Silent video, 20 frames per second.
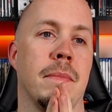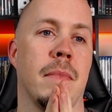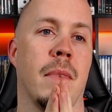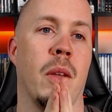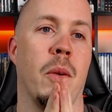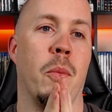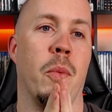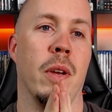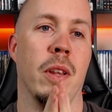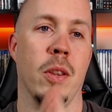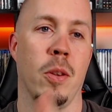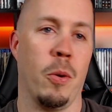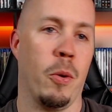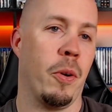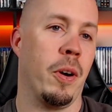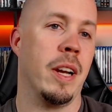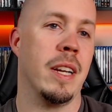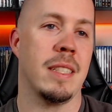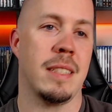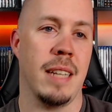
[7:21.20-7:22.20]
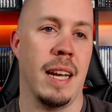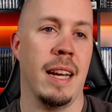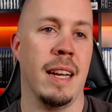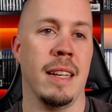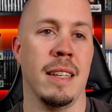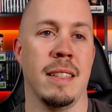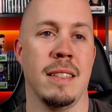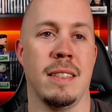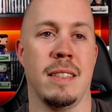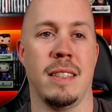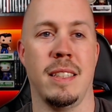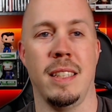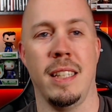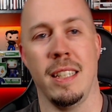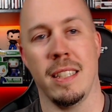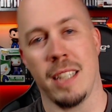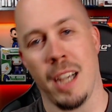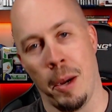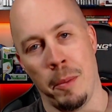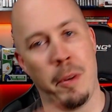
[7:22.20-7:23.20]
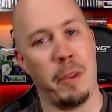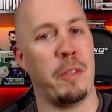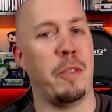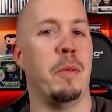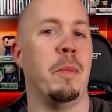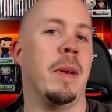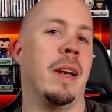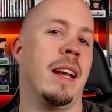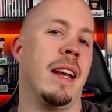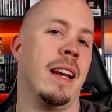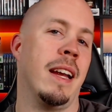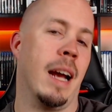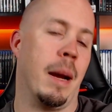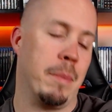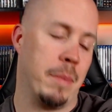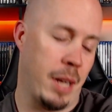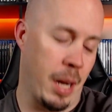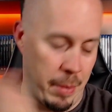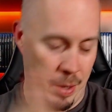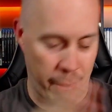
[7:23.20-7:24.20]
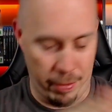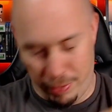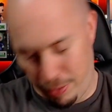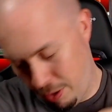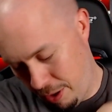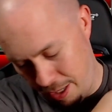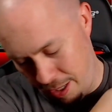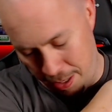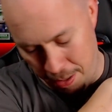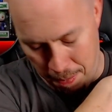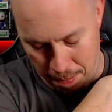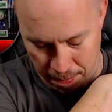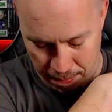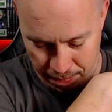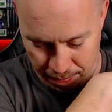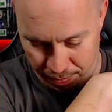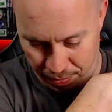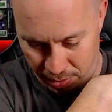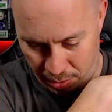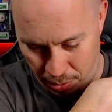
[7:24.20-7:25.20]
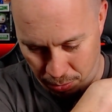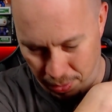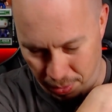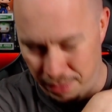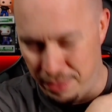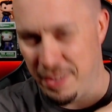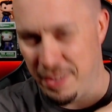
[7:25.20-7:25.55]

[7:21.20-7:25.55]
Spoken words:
when Laurie says, he's coming for me, I'm coming for him. We've